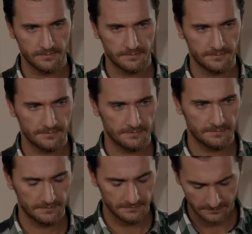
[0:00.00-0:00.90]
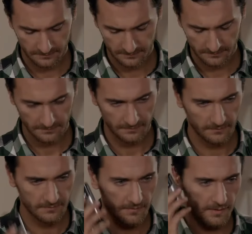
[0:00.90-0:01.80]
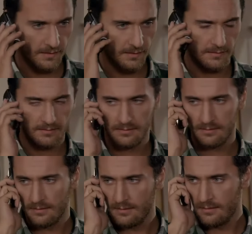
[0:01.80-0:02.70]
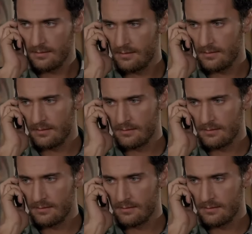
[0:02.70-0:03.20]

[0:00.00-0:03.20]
(silence)